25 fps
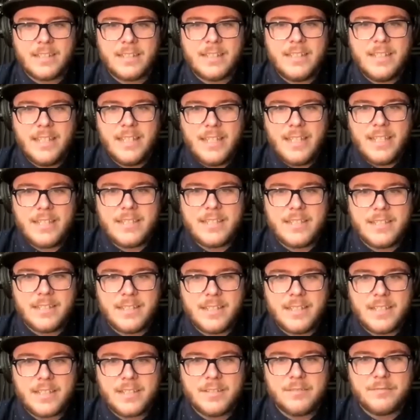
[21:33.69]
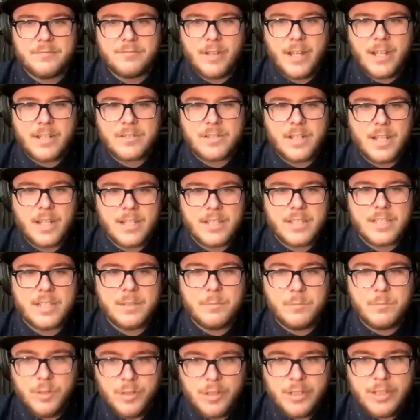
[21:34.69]
kids and disenfranchised
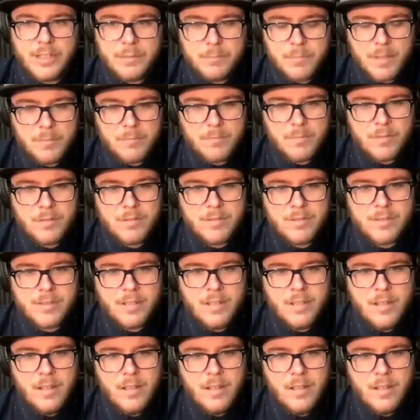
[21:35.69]
community members?